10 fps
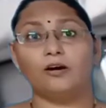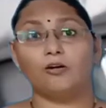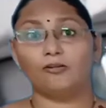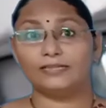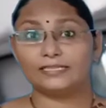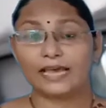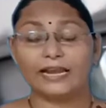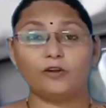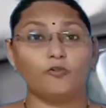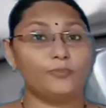on the
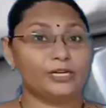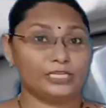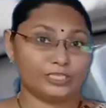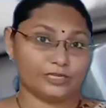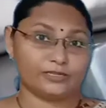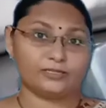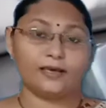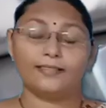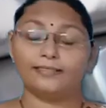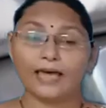side of Britishers.
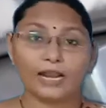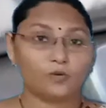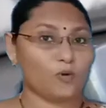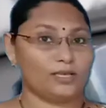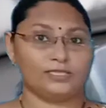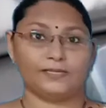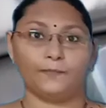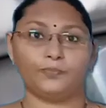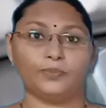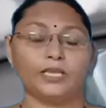That was,
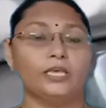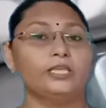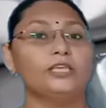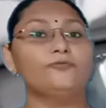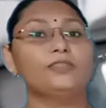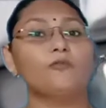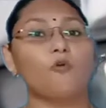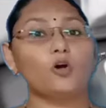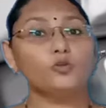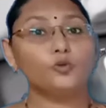if they
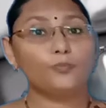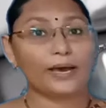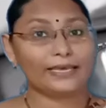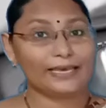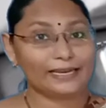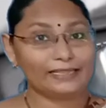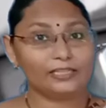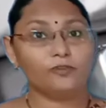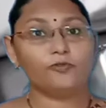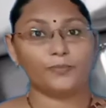want to buy
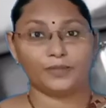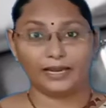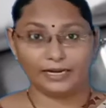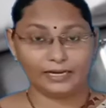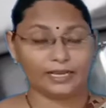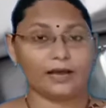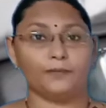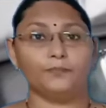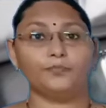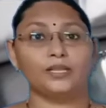anything from the India,
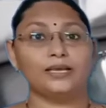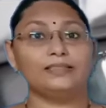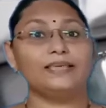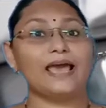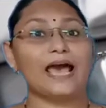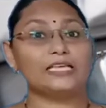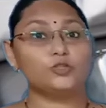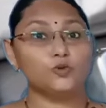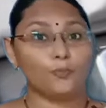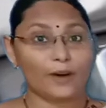they has
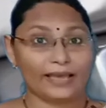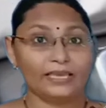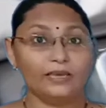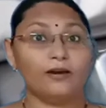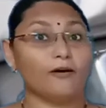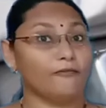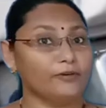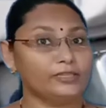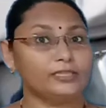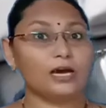to buy
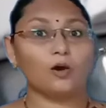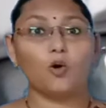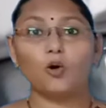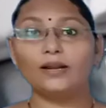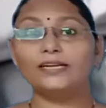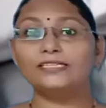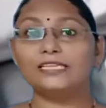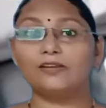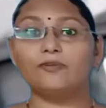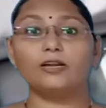with the gold and
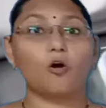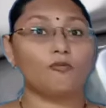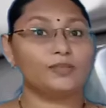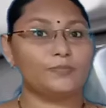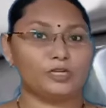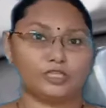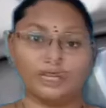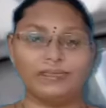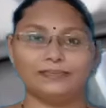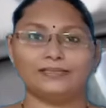silver of the British.
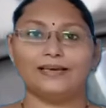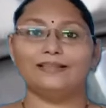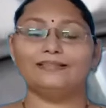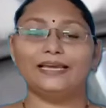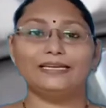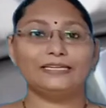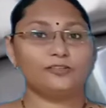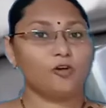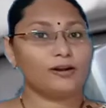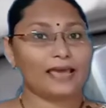Means they did
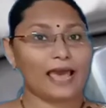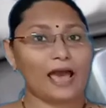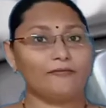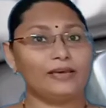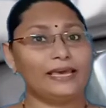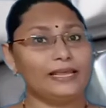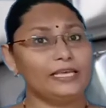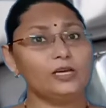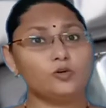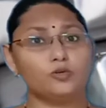not have
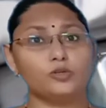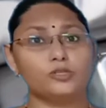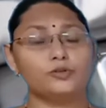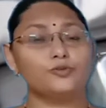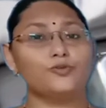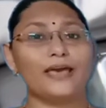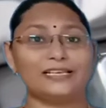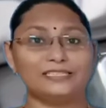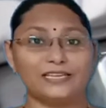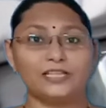any goods to
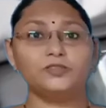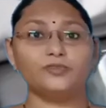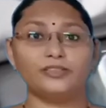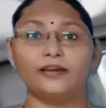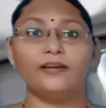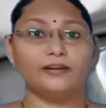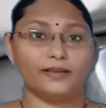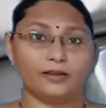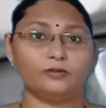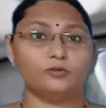exchange with the
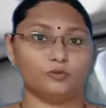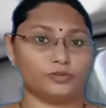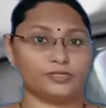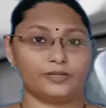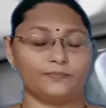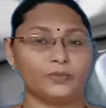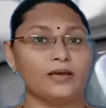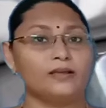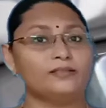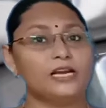Indian goods.
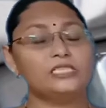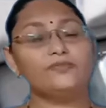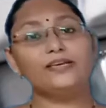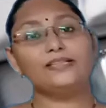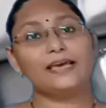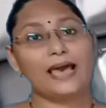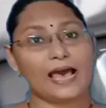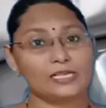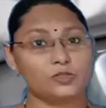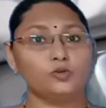That's why they
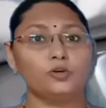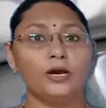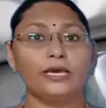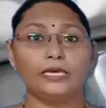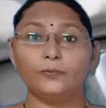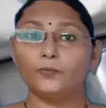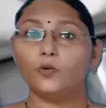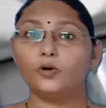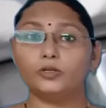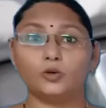has to
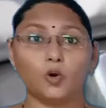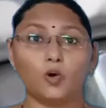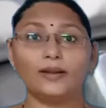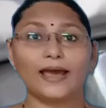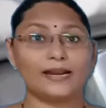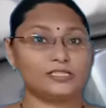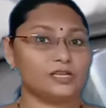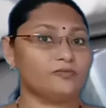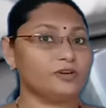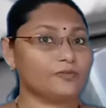import gold and
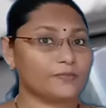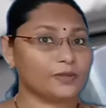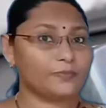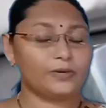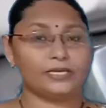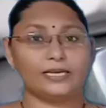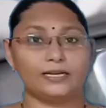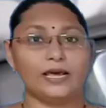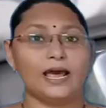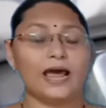silver from the
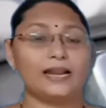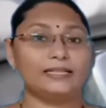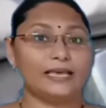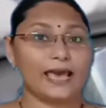Britain and they